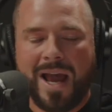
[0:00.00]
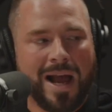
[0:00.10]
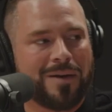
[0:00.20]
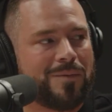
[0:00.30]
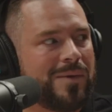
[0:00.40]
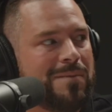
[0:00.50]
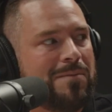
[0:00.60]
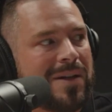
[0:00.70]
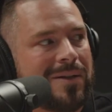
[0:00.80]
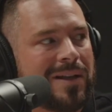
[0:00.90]
how do we
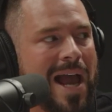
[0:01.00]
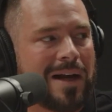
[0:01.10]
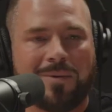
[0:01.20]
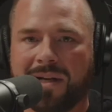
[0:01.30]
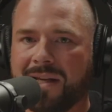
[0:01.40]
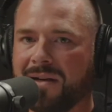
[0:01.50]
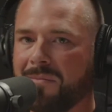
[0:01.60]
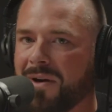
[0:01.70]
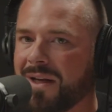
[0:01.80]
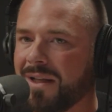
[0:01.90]
build equity in a
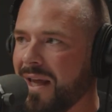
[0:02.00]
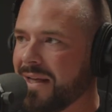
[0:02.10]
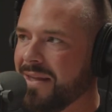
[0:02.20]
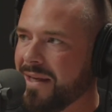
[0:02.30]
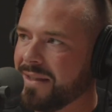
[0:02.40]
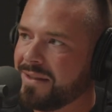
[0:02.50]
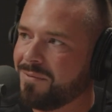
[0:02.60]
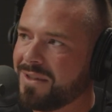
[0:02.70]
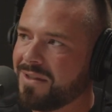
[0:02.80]
market like this? What's